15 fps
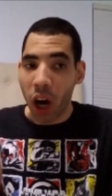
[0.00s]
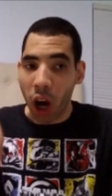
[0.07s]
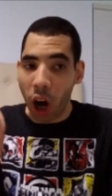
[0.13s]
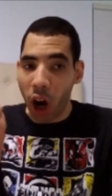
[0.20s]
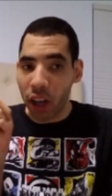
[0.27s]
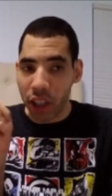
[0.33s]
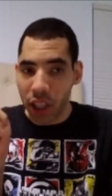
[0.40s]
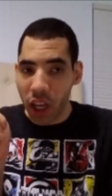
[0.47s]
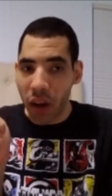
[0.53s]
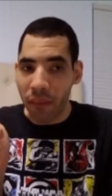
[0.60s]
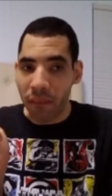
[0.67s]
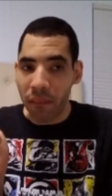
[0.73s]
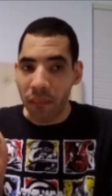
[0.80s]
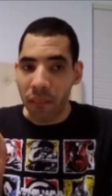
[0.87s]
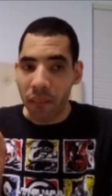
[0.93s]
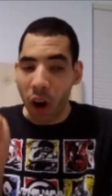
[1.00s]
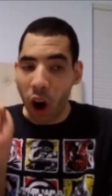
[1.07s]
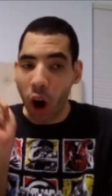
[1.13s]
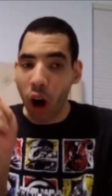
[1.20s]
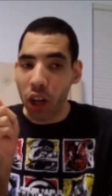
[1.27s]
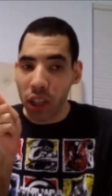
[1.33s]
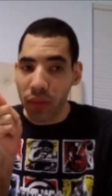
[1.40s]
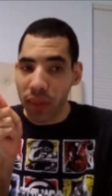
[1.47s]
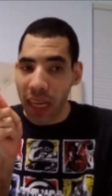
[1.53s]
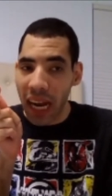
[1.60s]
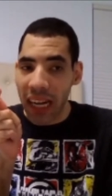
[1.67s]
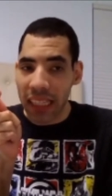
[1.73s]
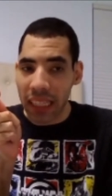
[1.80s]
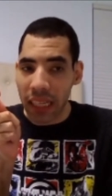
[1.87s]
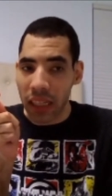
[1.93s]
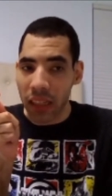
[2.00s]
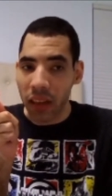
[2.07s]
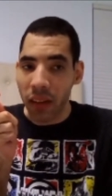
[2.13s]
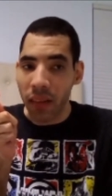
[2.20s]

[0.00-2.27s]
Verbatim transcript: Awesome. Awesome casting.